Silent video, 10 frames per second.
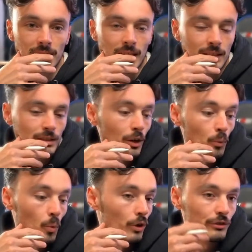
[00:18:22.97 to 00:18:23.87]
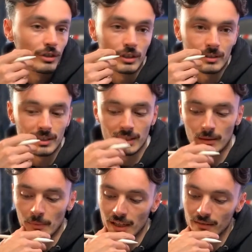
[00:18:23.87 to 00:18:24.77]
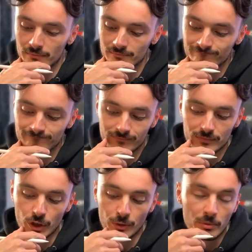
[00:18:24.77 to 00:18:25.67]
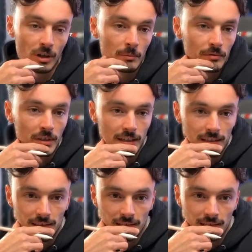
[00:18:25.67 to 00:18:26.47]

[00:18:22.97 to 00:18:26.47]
I just don't want to do it at the minute, Cooper, I'm afraid.